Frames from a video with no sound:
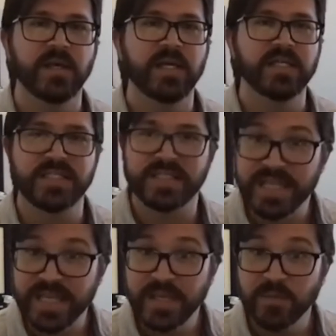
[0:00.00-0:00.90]

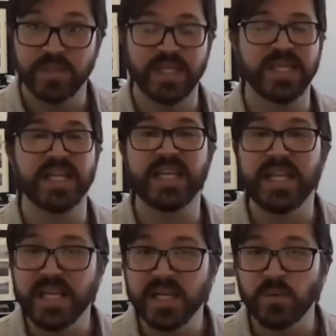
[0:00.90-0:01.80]
see, what they could
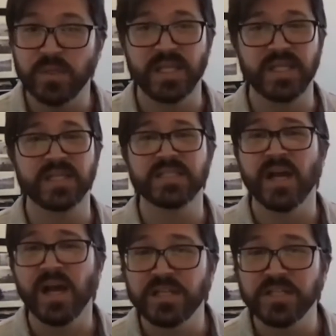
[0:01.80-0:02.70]
hear, what they could
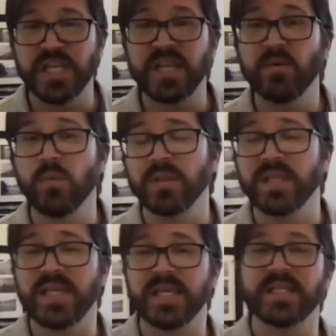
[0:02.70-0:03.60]
touch, even what
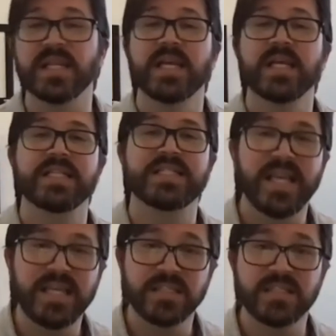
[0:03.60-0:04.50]
they could
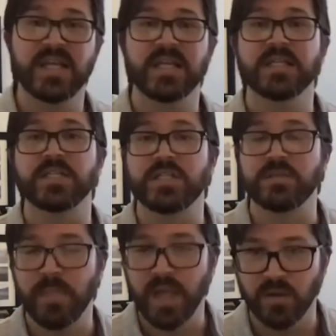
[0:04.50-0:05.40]
taste and
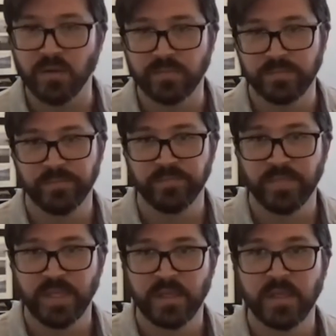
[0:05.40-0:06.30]
smell,
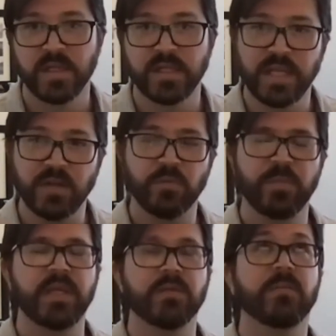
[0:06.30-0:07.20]
that they were
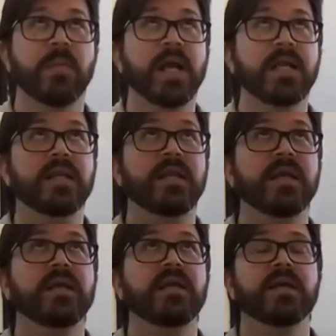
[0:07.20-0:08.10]
being reminded,
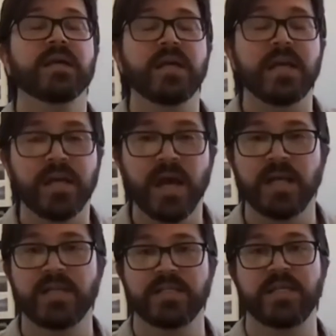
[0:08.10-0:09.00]

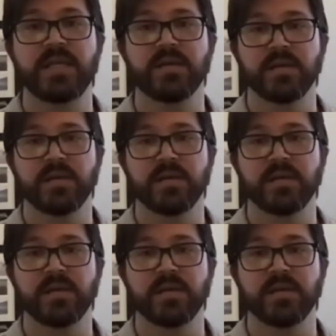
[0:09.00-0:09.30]
God is here.